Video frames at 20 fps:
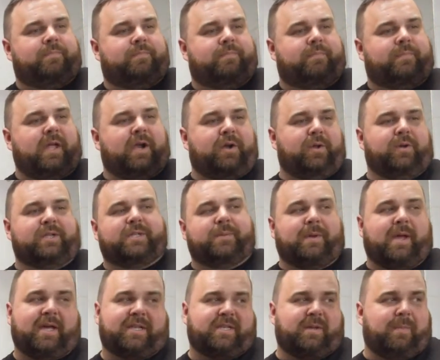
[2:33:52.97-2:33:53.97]
they're doing some
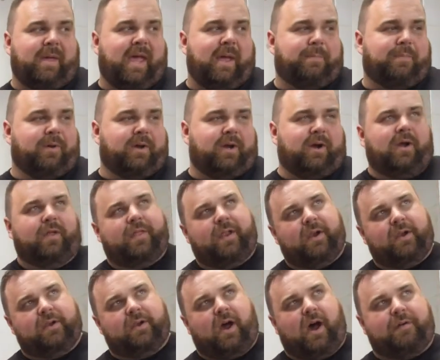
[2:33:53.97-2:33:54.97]
custom apron, or
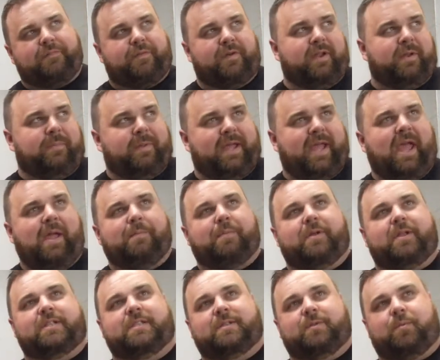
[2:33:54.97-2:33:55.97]
they're offering me
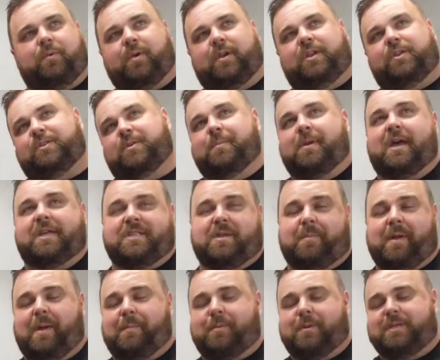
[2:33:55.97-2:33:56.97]
aprons, and we're gonna do some
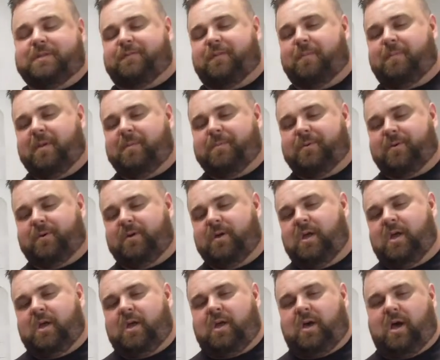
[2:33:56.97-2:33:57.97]
custom aprons for people,
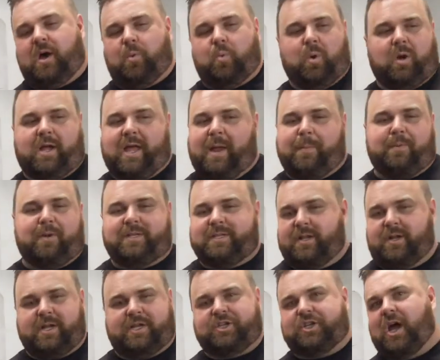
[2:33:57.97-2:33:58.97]
work aprons.
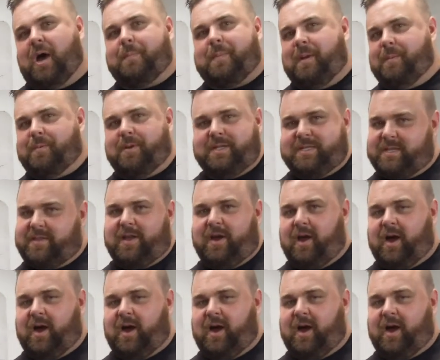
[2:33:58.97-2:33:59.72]
They're like shop aprons, and they're